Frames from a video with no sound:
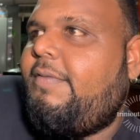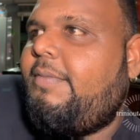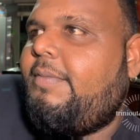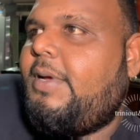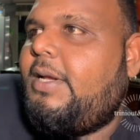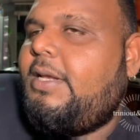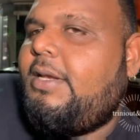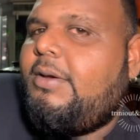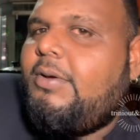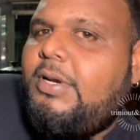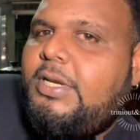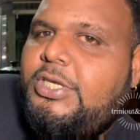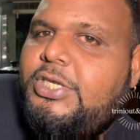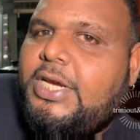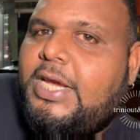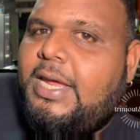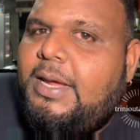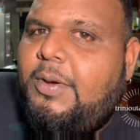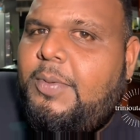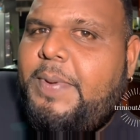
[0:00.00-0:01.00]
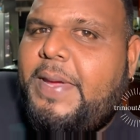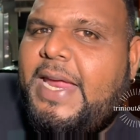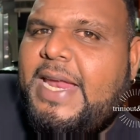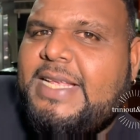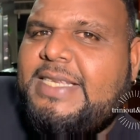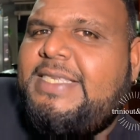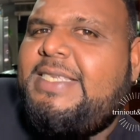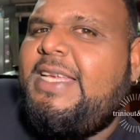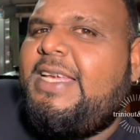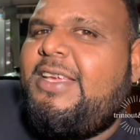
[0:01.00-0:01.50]
But when the chicken will be kind
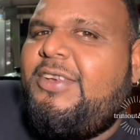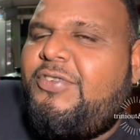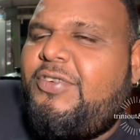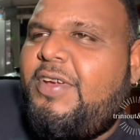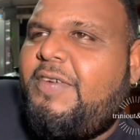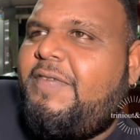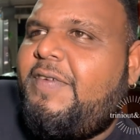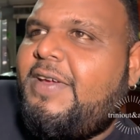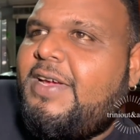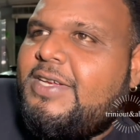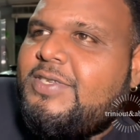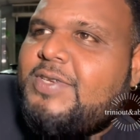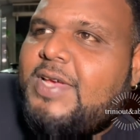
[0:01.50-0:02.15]
of sticky to your finger,